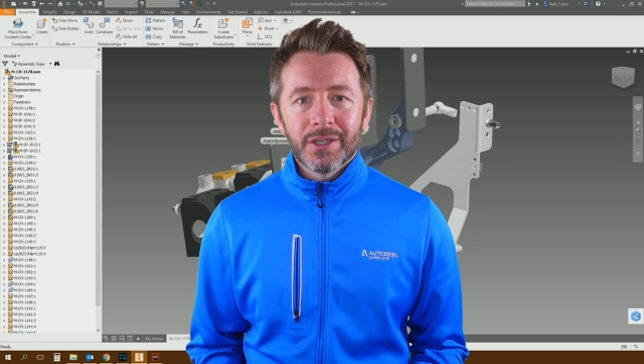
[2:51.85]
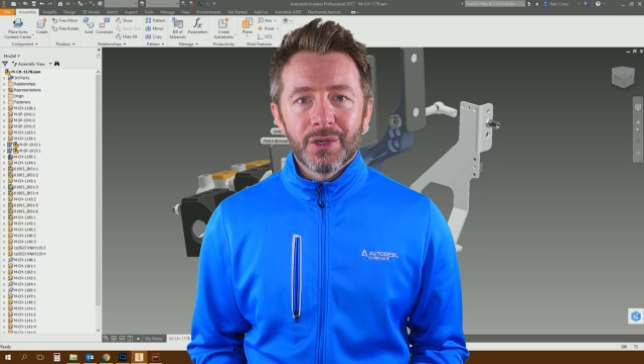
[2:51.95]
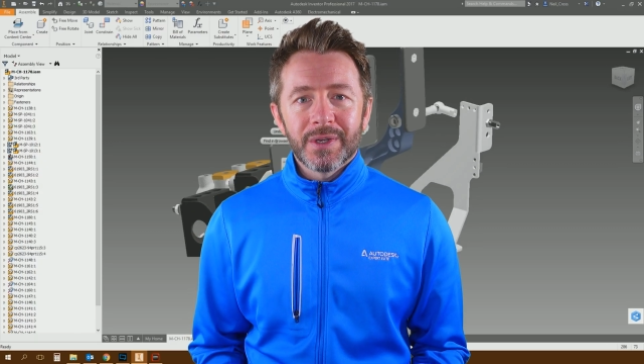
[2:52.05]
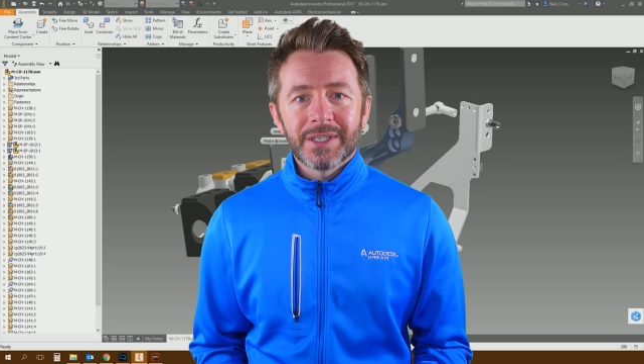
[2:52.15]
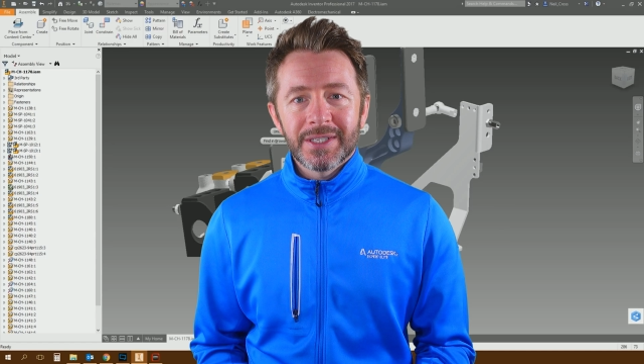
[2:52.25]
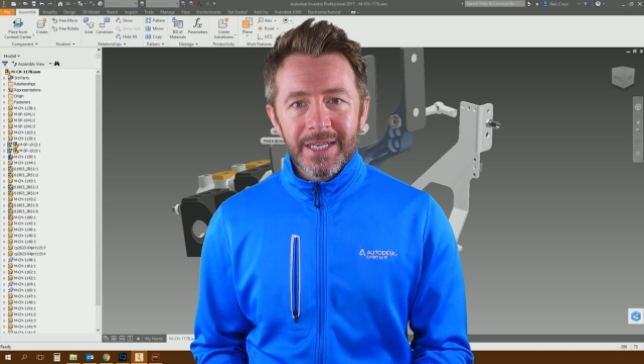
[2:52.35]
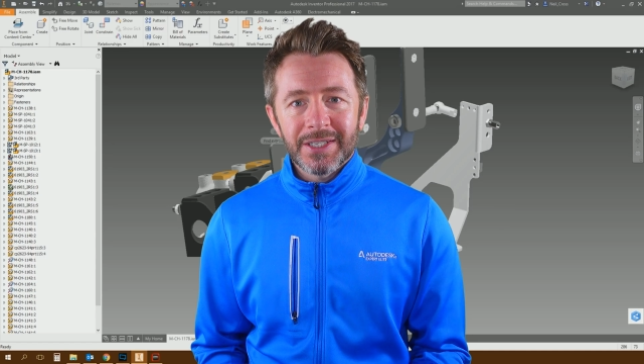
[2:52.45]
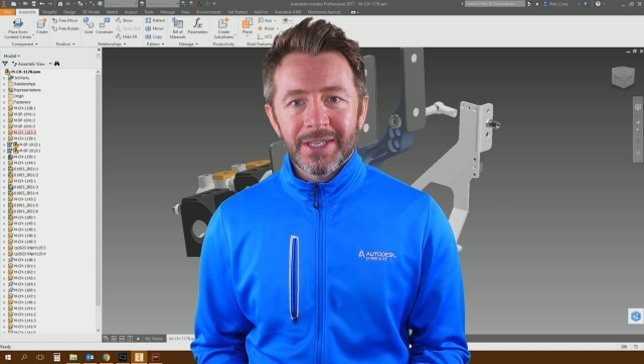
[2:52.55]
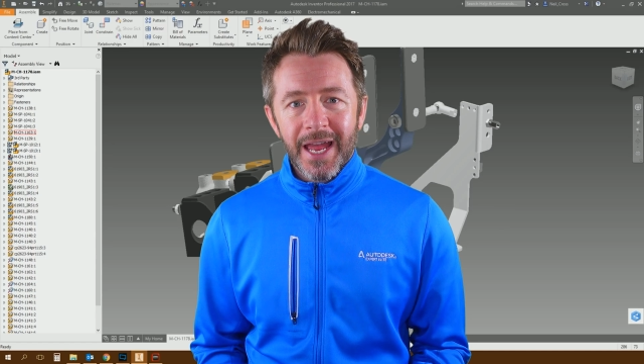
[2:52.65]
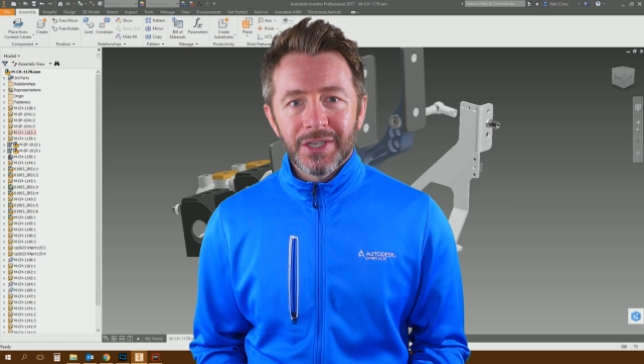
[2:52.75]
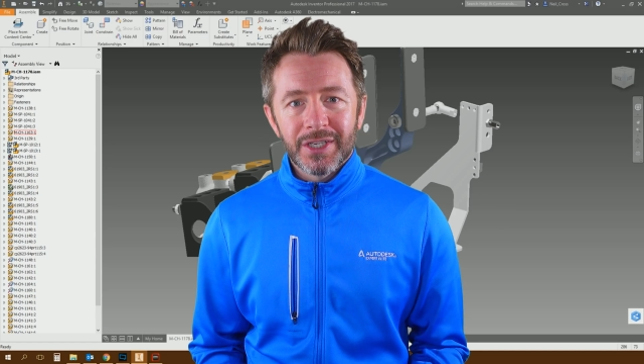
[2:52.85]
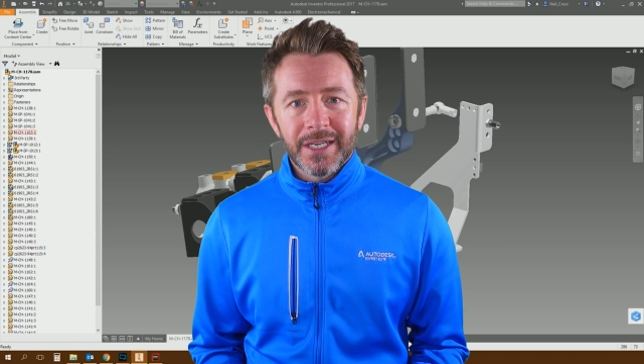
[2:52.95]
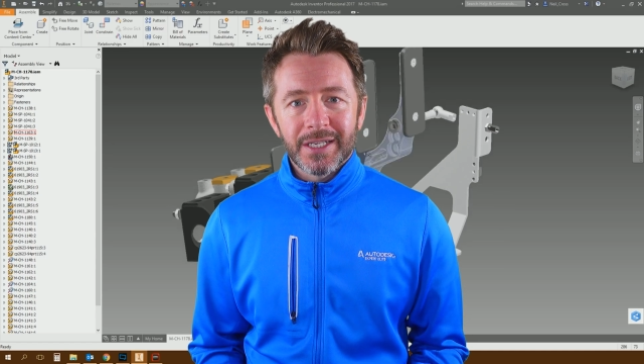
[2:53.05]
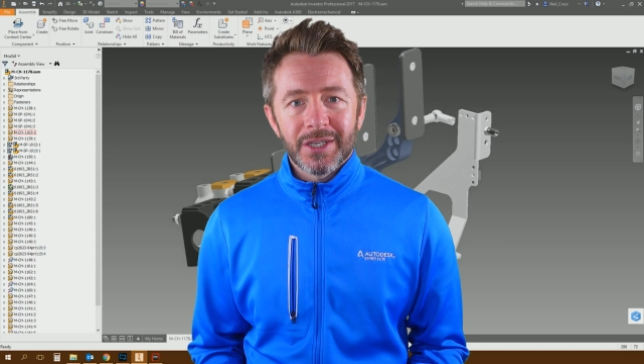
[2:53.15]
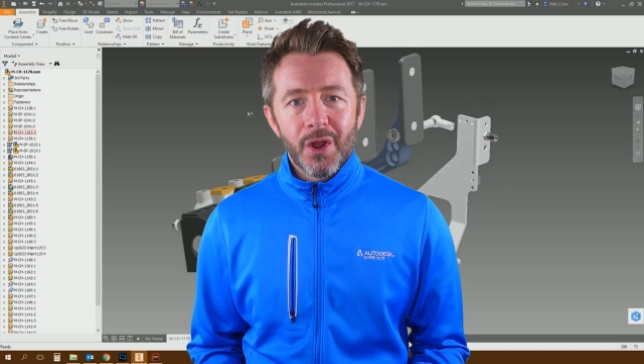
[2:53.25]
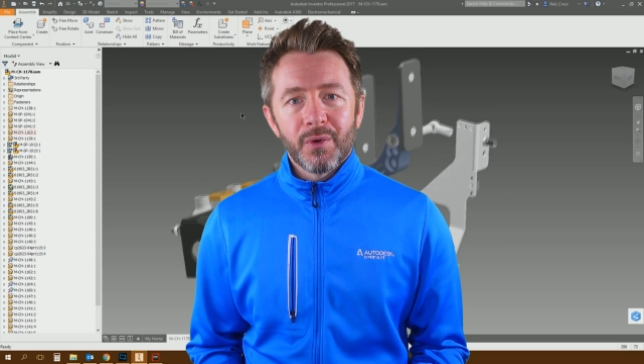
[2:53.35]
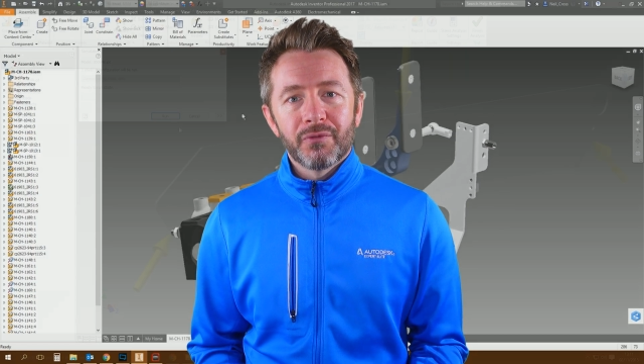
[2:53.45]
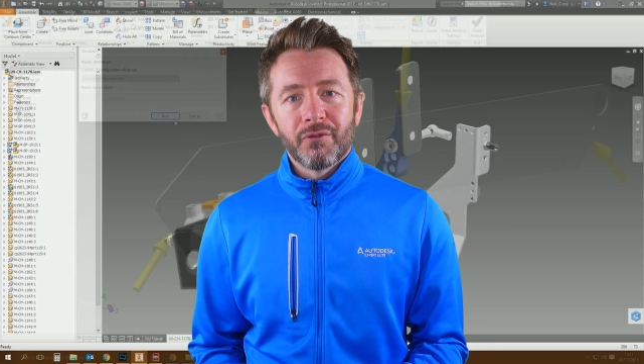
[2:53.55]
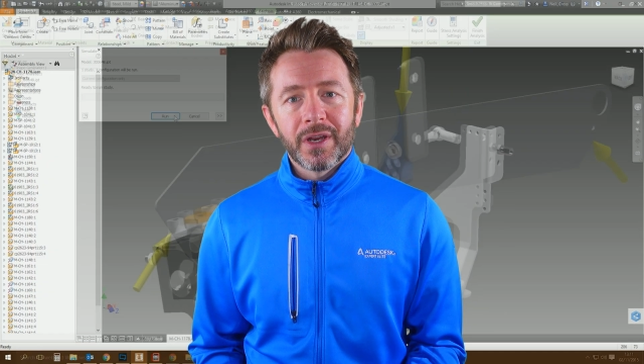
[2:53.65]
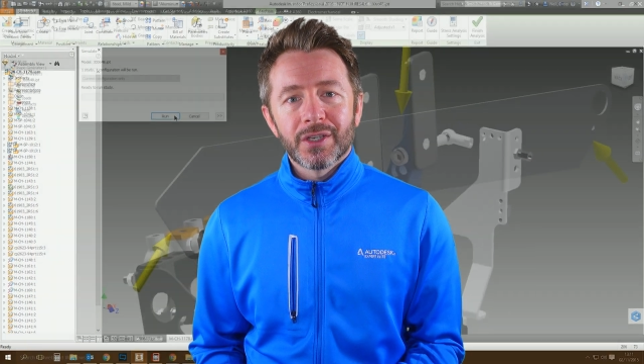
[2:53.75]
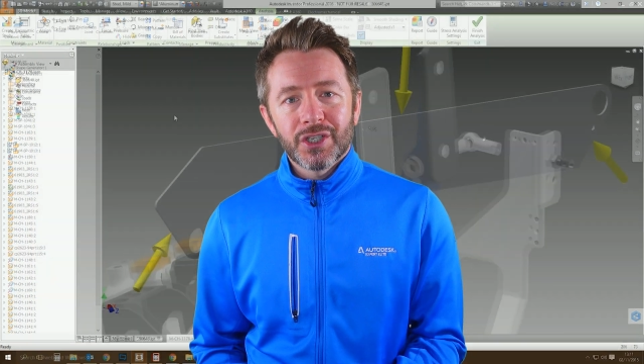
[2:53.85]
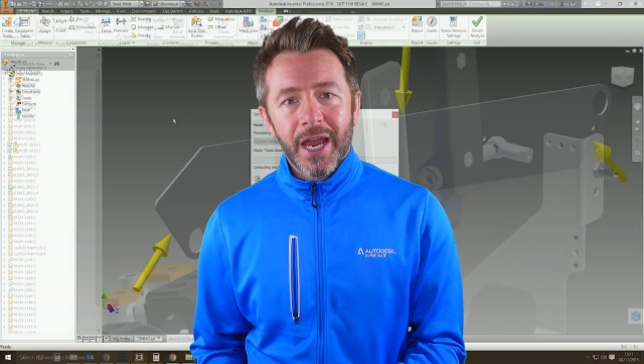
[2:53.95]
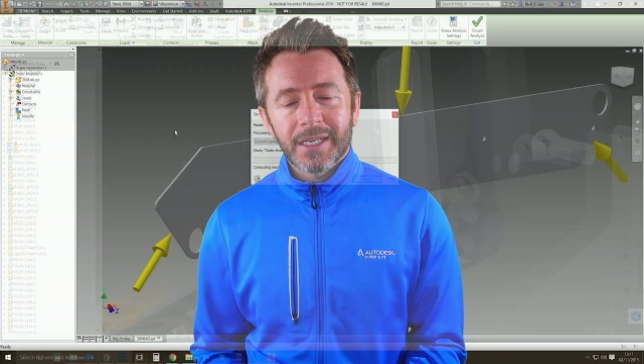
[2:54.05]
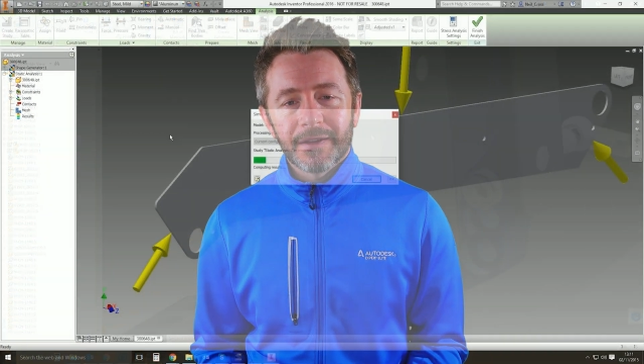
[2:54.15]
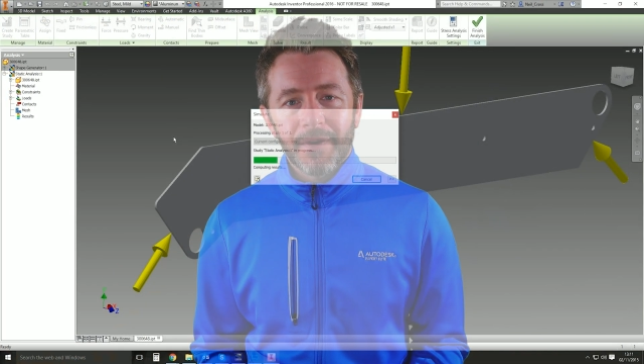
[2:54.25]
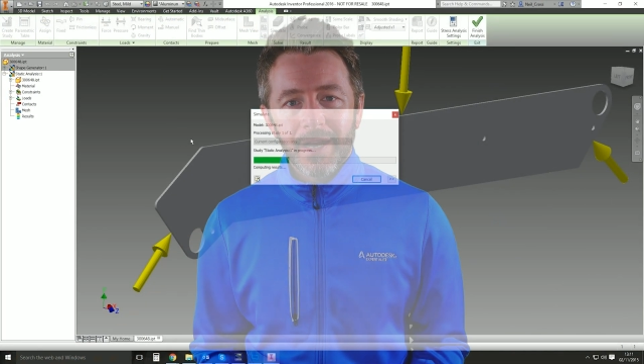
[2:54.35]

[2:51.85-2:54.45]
to assist engineers with running checks and